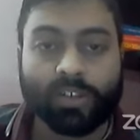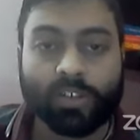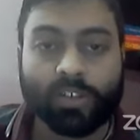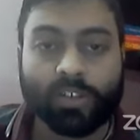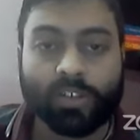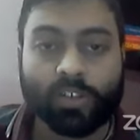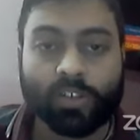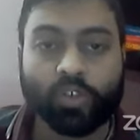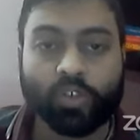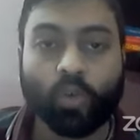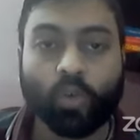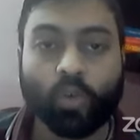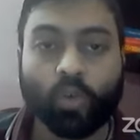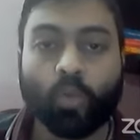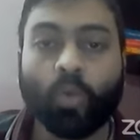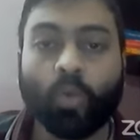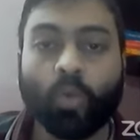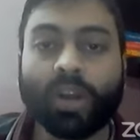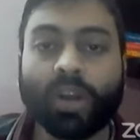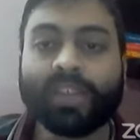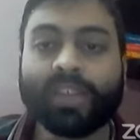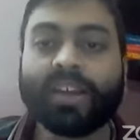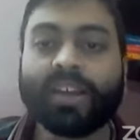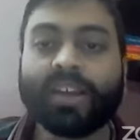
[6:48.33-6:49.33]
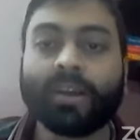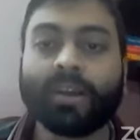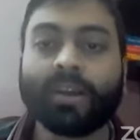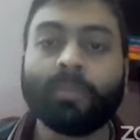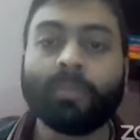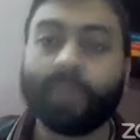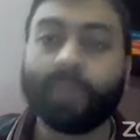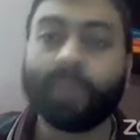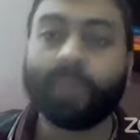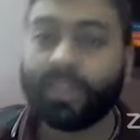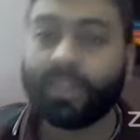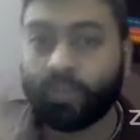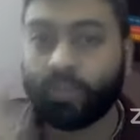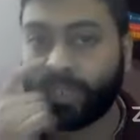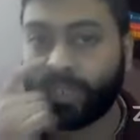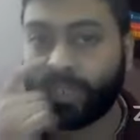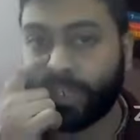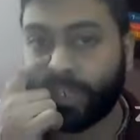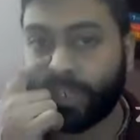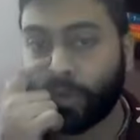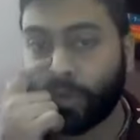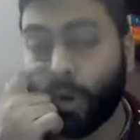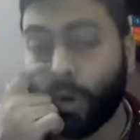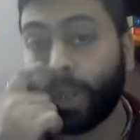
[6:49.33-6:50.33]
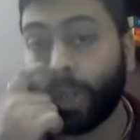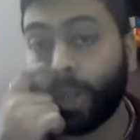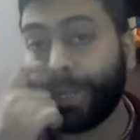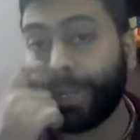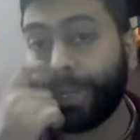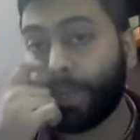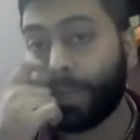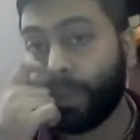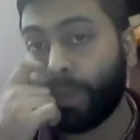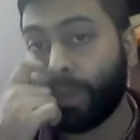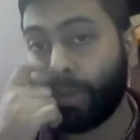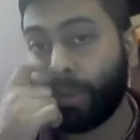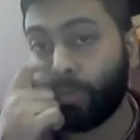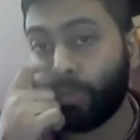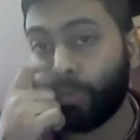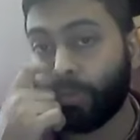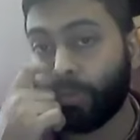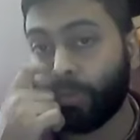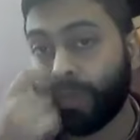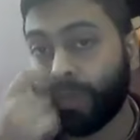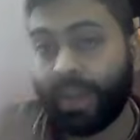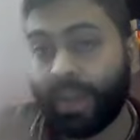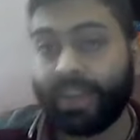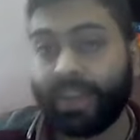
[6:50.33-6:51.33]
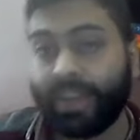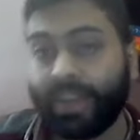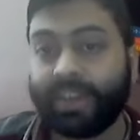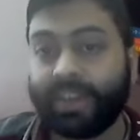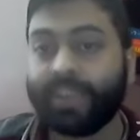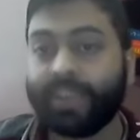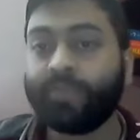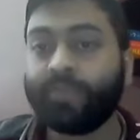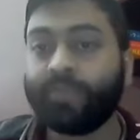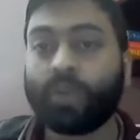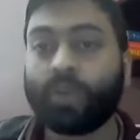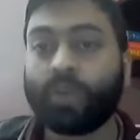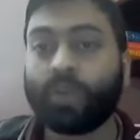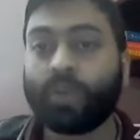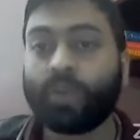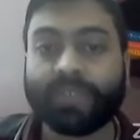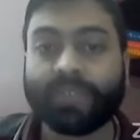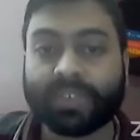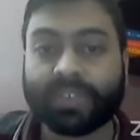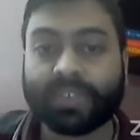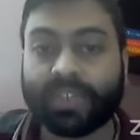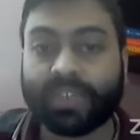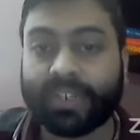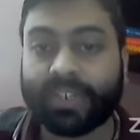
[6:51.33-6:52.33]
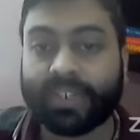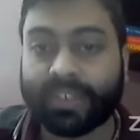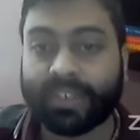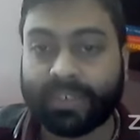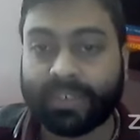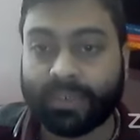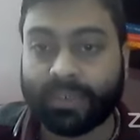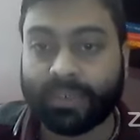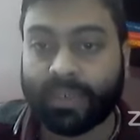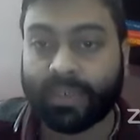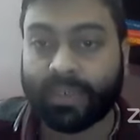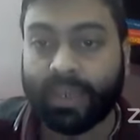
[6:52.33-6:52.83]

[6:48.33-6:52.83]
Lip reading: So what are the companies which are not required to provide e-voting facilities,